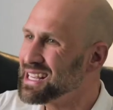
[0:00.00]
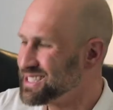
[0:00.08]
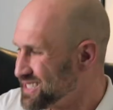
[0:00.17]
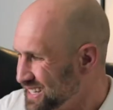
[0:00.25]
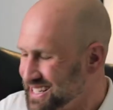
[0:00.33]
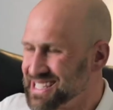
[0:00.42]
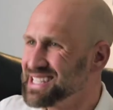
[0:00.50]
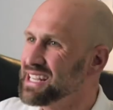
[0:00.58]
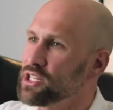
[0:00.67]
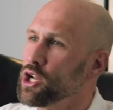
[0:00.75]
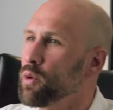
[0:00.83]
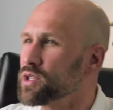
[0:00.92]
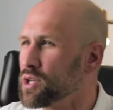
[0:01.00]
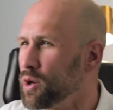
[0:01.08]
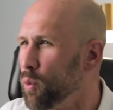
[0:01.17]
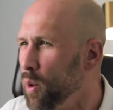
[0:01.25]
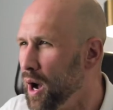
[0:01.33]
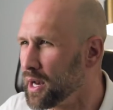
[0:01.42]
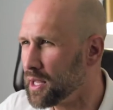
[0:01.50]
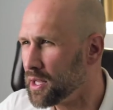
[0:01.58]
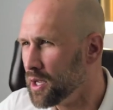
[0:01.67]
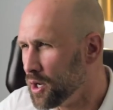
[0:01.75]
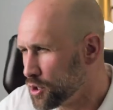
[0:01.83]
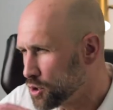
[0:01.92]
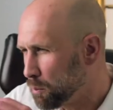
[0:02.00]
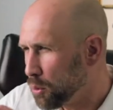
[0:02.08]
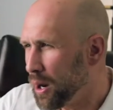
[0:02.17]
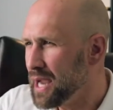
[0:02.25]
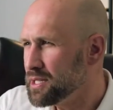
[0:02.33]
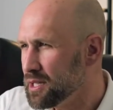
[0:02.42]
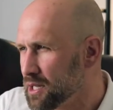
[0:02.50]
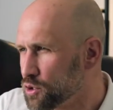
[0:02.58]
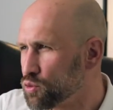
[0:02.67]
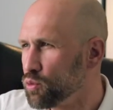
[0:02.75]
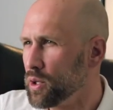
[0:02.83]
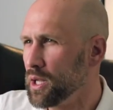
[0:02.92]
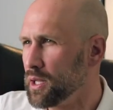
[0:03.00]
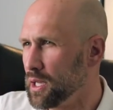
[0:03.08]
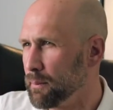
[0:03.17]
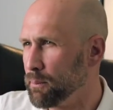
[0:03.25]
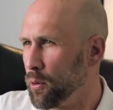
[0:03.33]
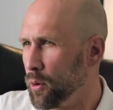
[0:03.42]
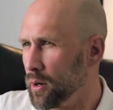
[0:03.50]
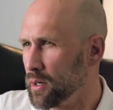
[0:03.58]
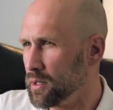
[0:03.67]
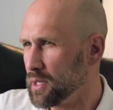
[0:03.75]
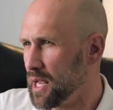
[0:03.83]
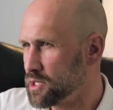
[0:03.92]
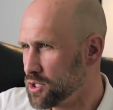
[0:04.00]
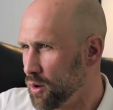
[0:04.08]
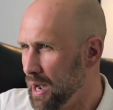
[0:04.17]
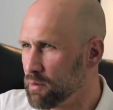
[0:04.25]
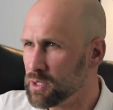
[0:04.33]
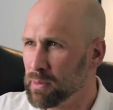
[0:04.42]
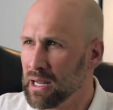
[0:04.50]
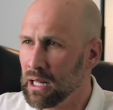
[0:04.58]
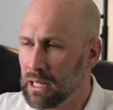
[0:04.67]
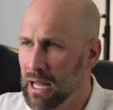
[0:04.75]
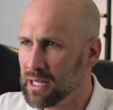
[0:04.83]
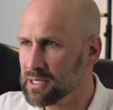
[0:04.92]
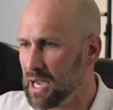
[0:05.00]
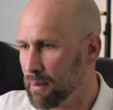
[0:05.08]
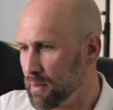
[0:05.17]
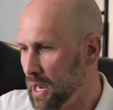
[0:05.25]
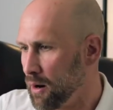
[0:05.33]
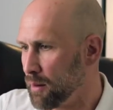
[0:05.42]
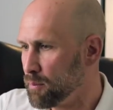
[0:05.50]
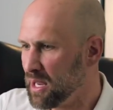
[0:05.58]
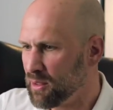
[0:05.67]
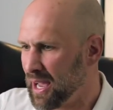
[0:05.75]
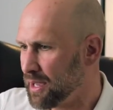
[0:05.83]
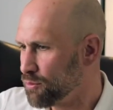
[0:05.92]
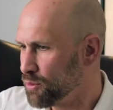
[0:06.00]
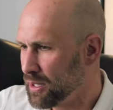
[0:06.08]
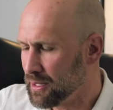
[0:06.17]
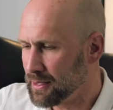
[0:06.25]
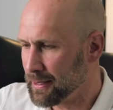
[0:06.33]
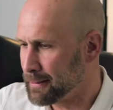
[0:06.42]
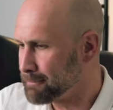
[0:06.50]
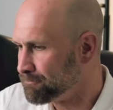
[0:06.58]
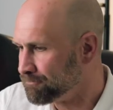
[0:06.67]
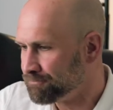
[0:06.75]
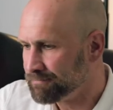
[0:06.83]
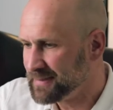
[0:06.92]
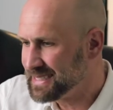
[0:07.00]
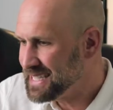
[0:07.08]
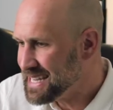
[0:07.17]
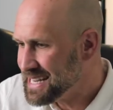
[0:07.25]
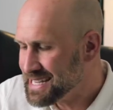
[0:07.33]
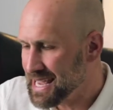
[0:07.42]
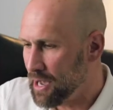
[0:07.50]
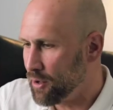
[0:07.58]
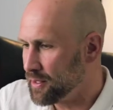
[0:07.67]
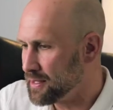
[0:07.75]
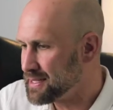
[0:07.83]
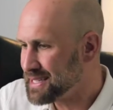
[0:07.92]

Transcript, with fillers: it's just going to sit and no one's going to want it. So pricing is really important. And so I would spend a lot of time there and be like really like detailed and